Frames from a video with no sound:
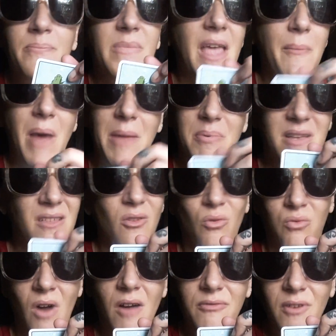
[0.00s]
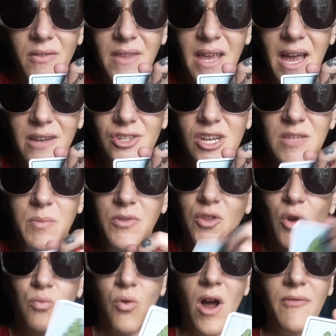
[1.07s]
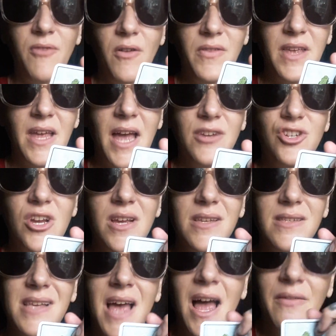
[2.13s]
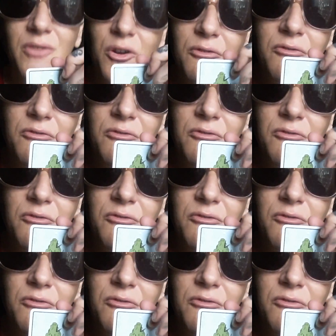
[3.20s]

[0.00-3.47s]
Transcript: they might be a little rough on the edges, but they're rough on the edges and they're